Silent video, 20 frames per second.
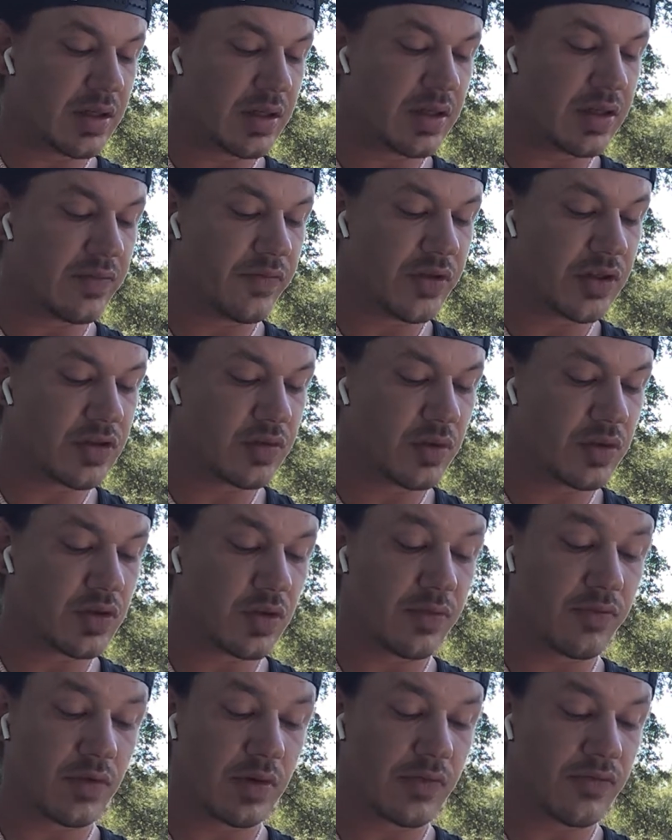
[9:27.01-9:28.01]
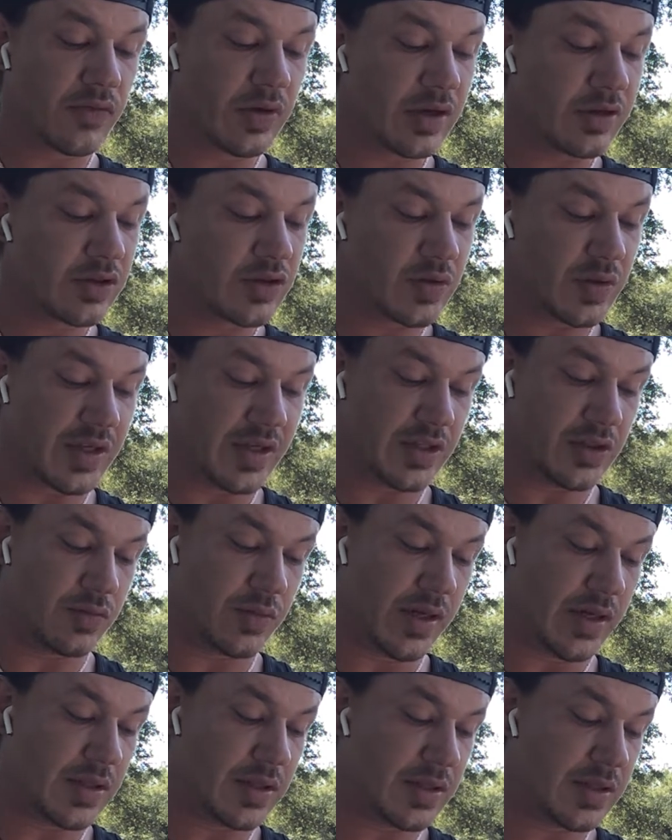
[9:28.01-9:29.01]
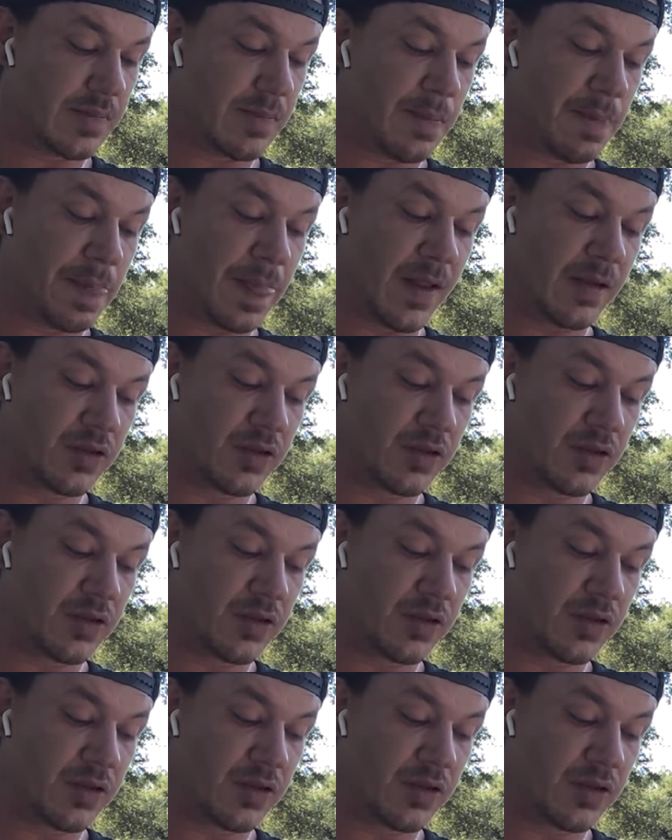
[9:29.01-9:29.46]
The individual's overall frequency is raised,